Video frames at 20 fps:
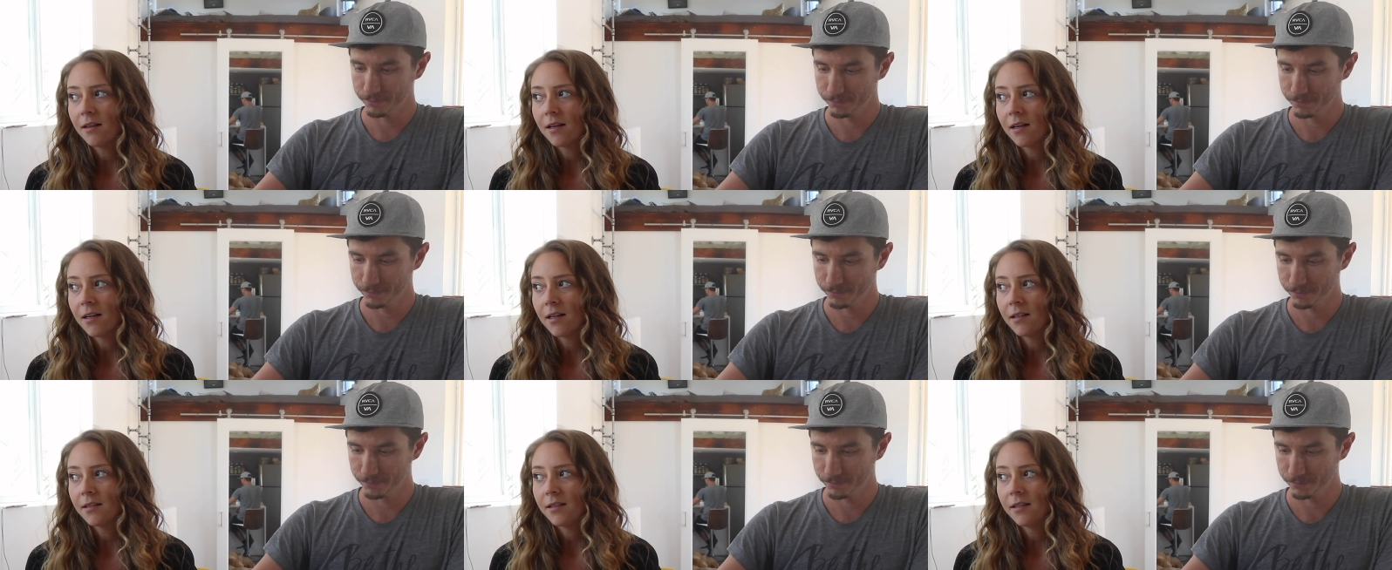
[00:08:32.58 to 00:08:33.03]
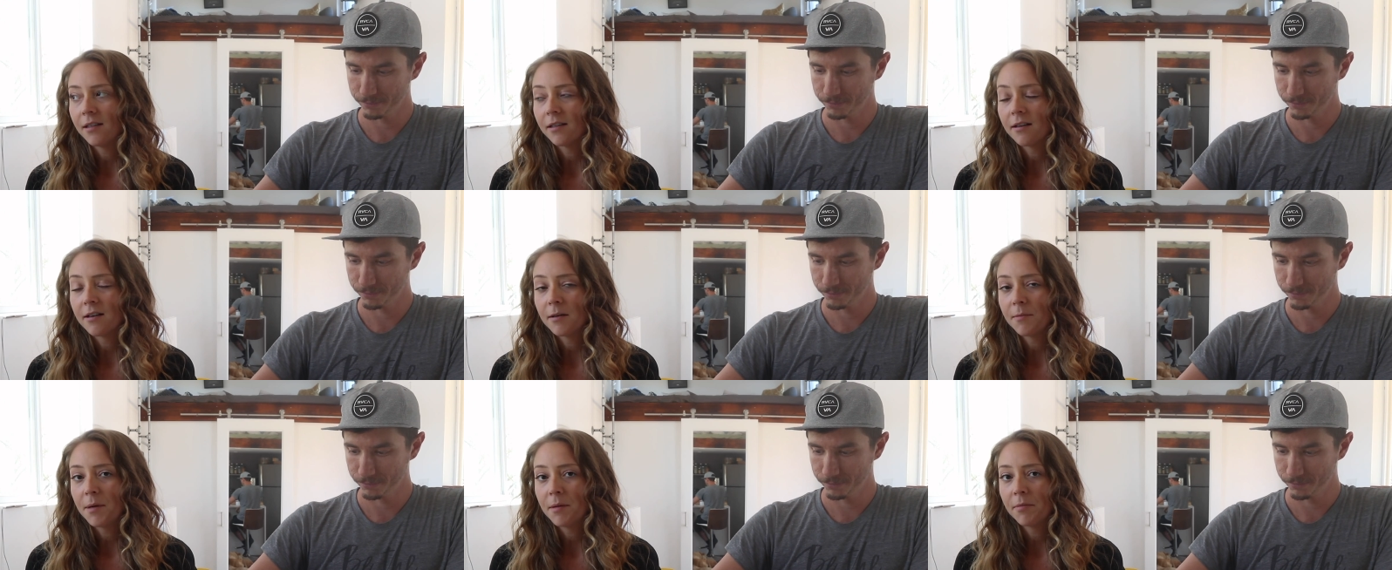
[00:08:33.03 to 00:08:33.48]
Speaker 1: that I see a
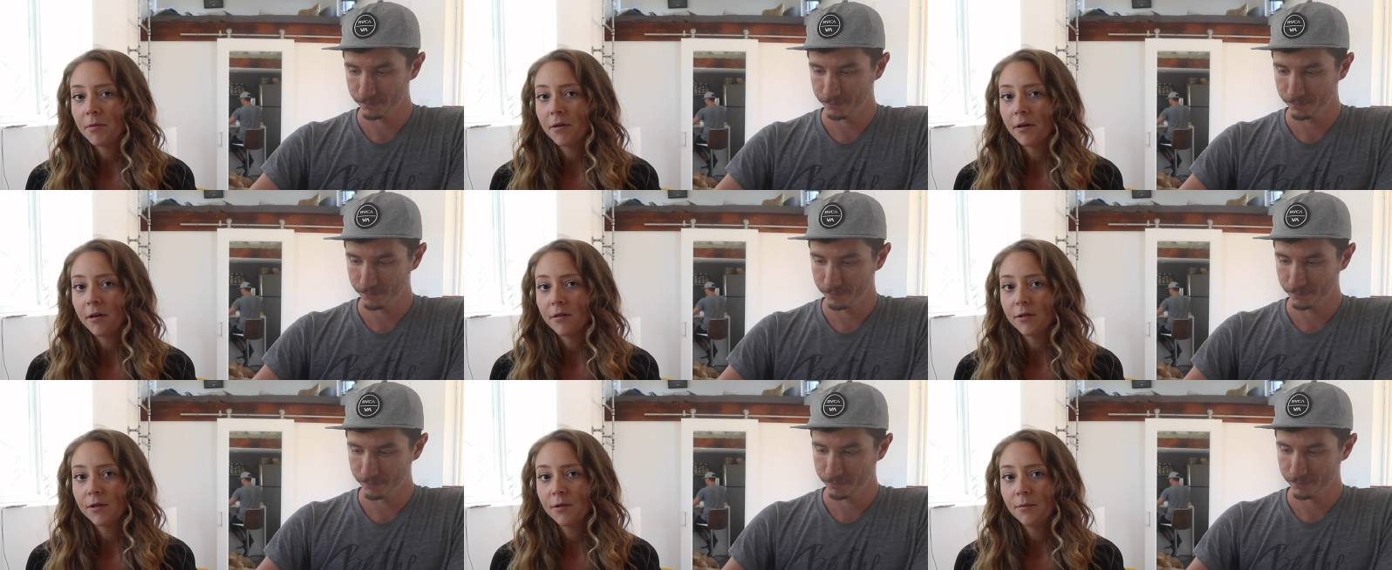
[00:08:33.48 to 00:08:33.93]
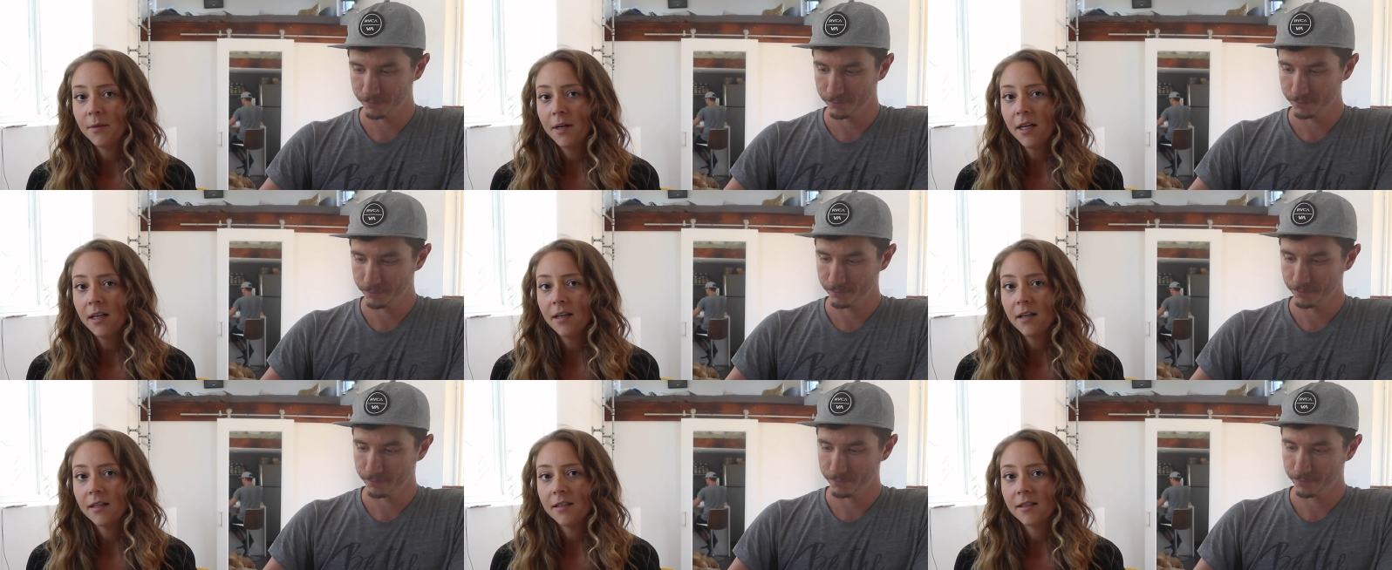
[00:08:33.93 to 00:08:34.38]
lot of people also
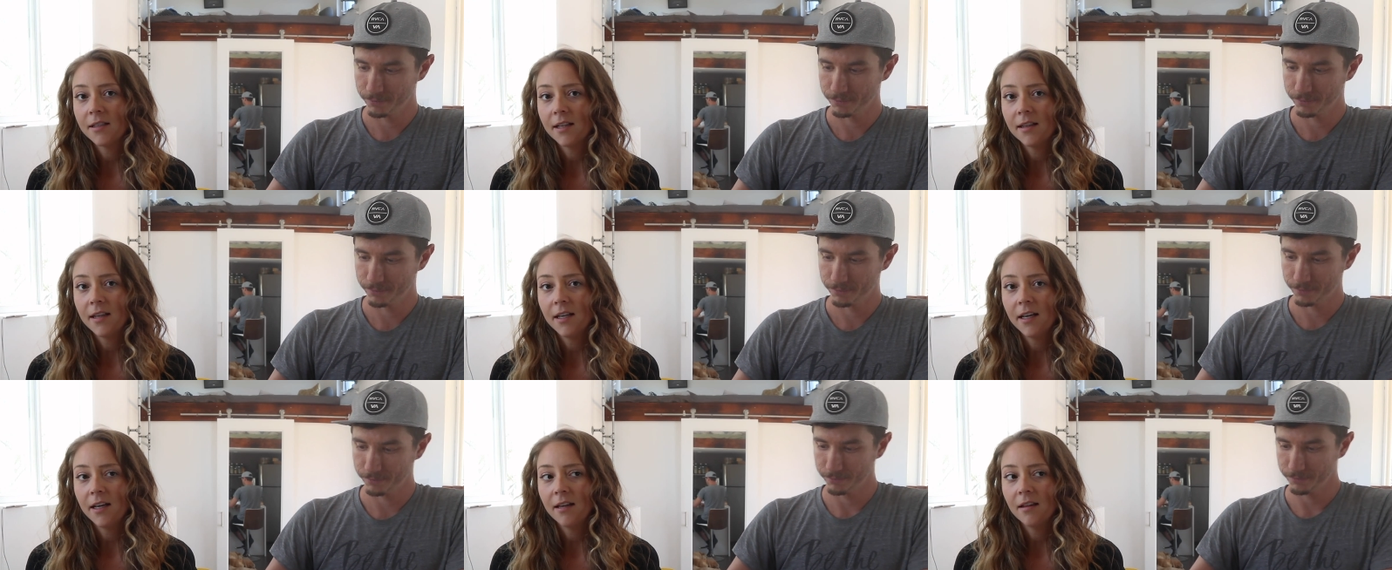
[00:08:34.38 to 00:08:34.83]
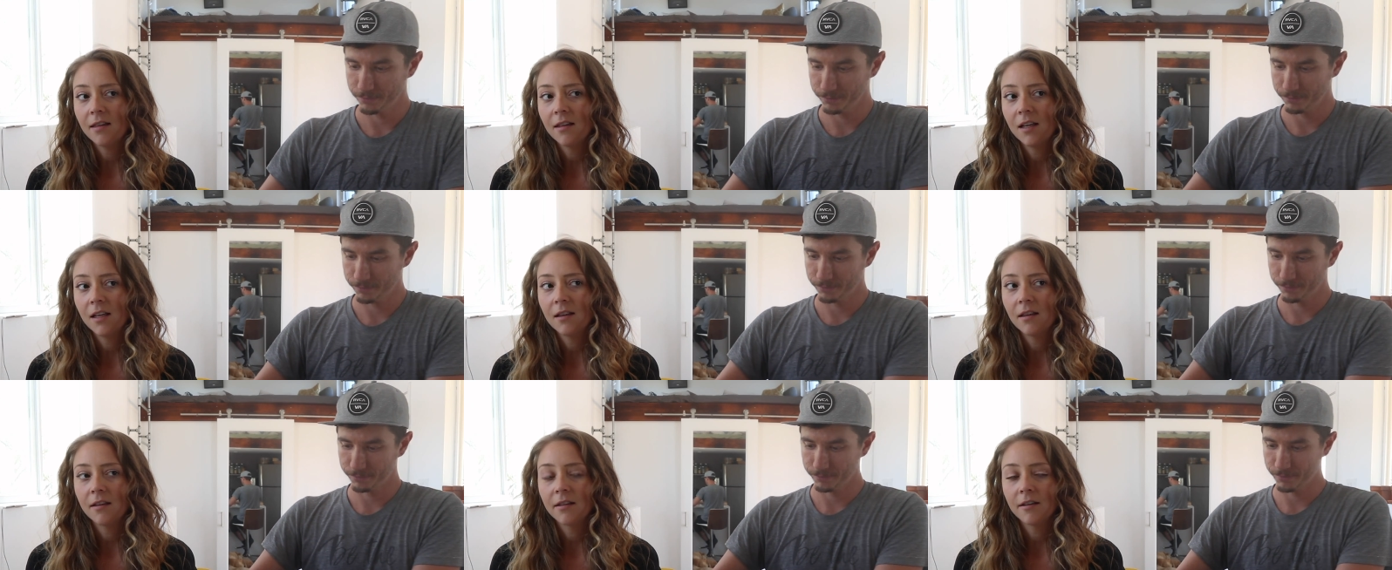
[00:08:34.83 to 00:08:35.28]
make is that they
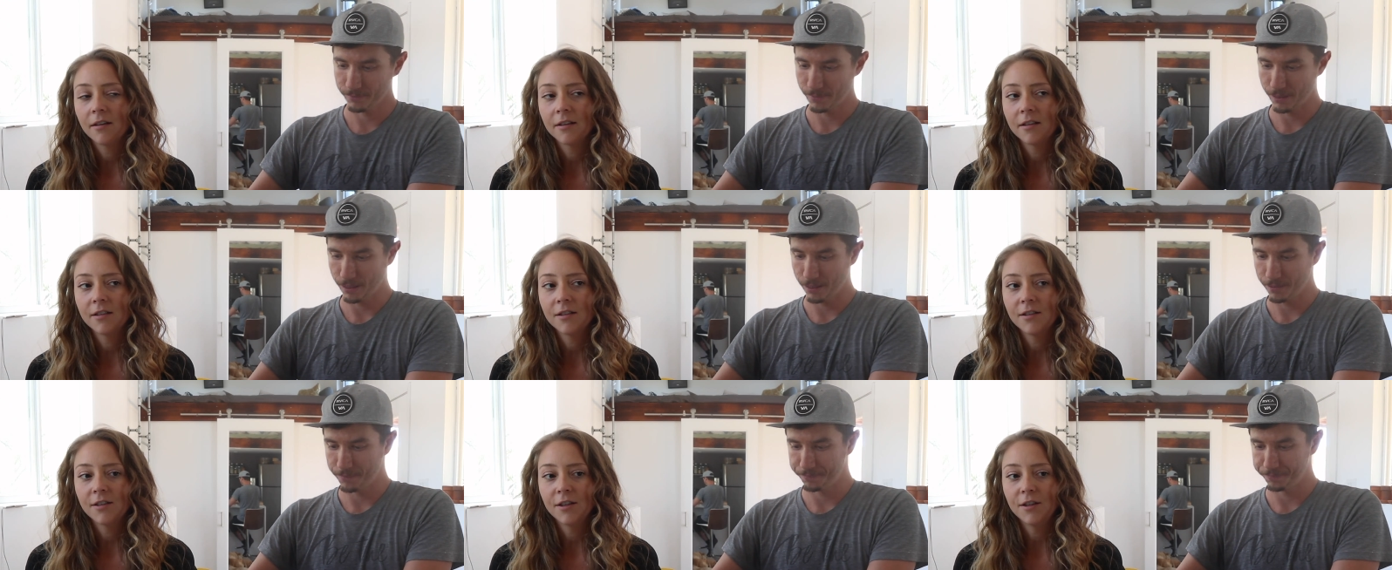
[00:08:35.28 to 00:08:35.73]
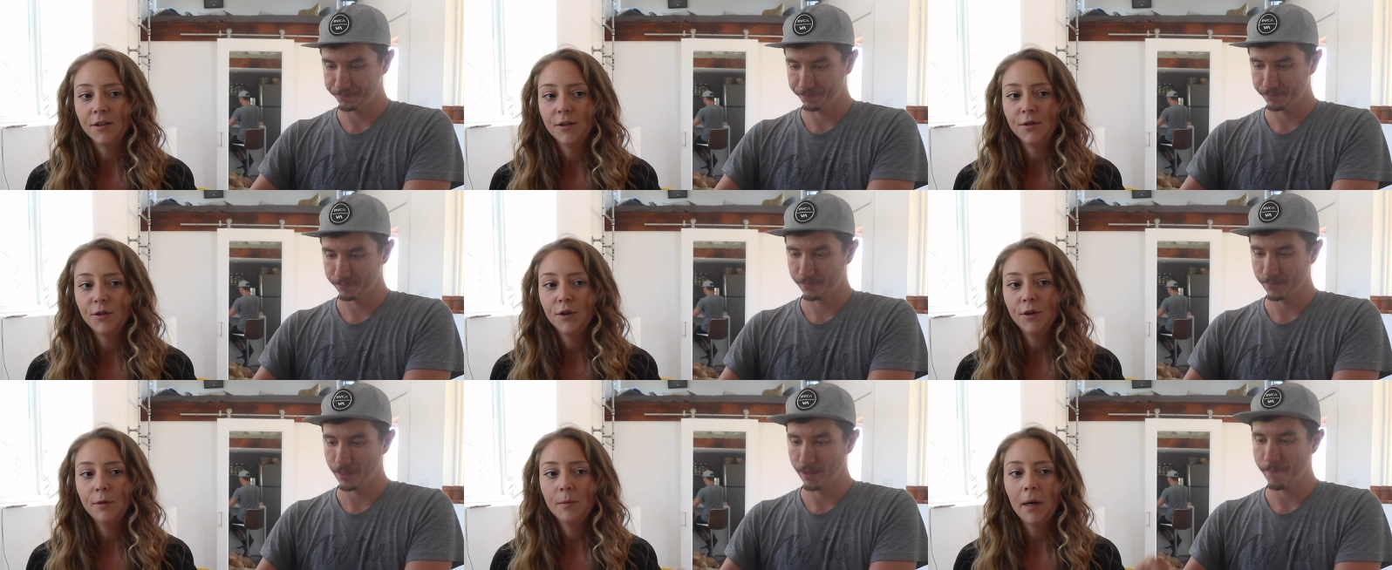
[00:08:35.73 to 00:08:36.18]
think that they're gonna start
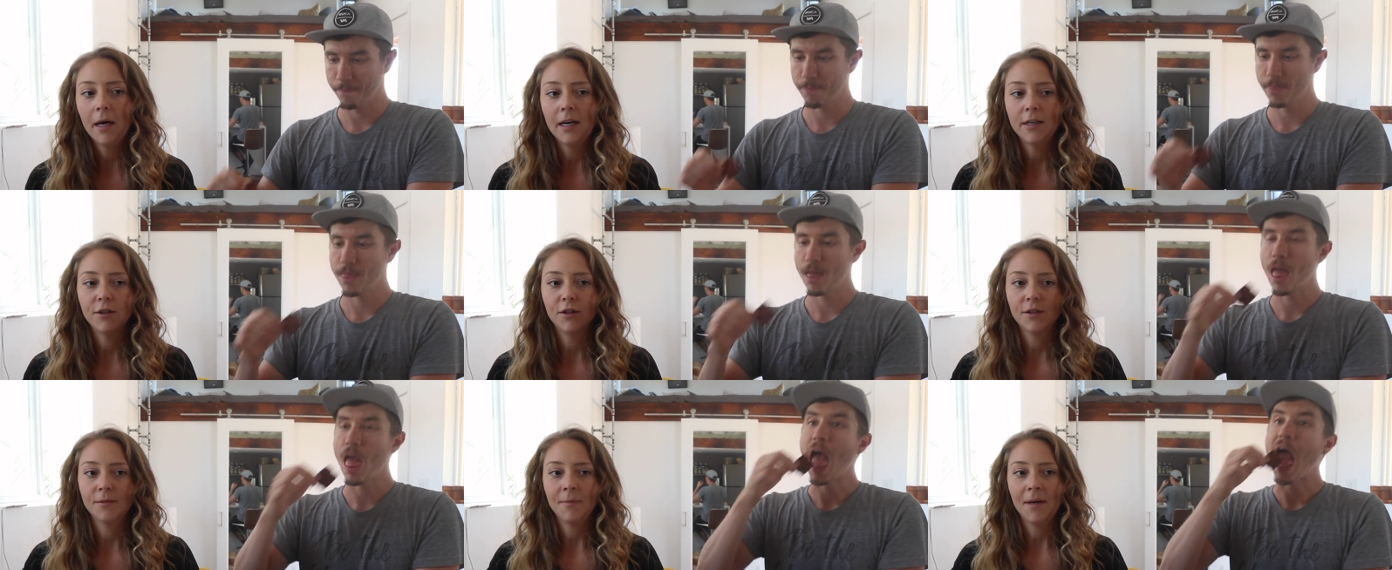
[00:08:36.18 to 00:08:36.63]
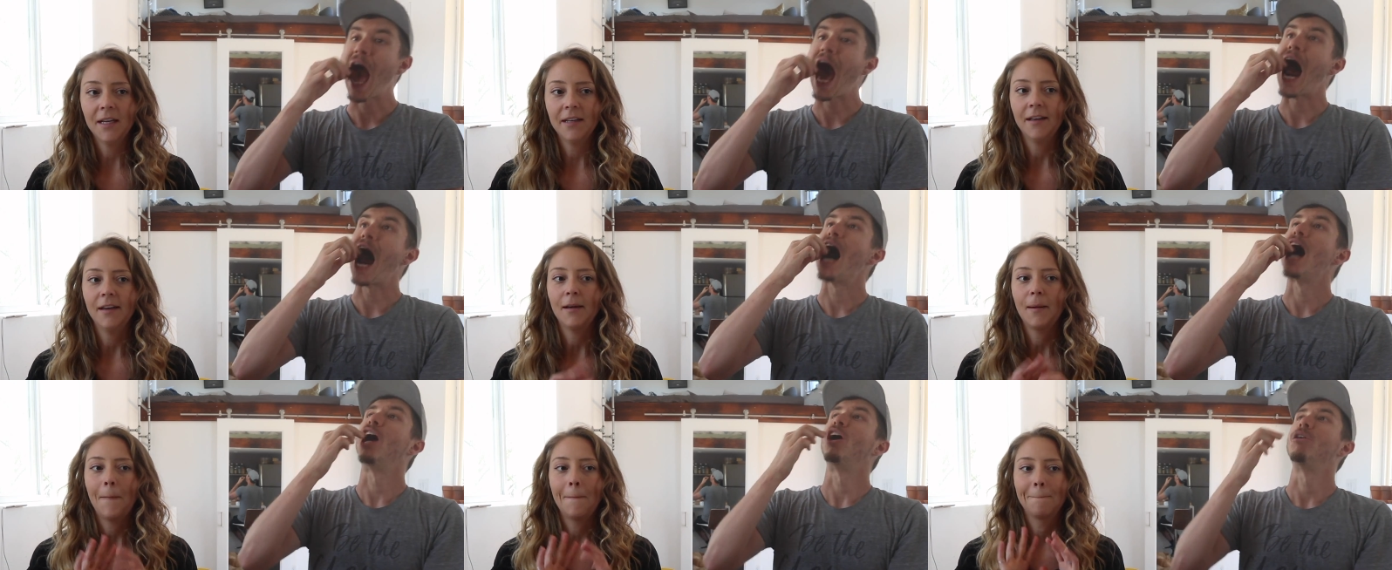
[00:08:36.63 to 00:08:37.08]
YouTube and just make
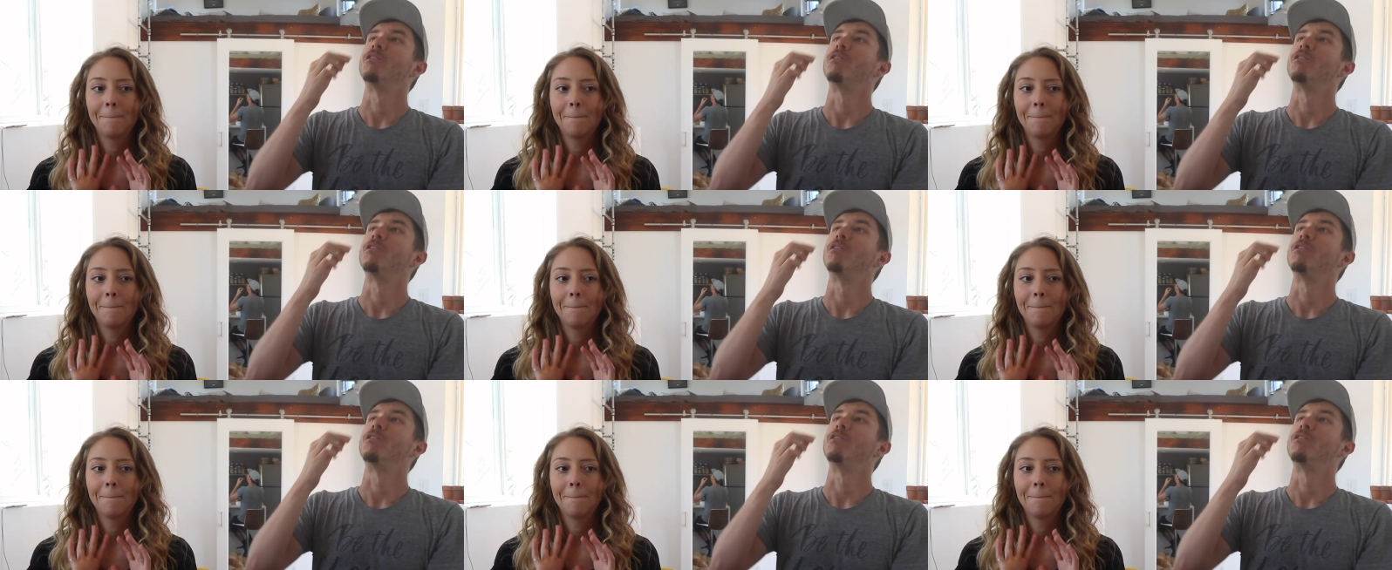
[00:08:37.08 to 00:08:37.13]
like,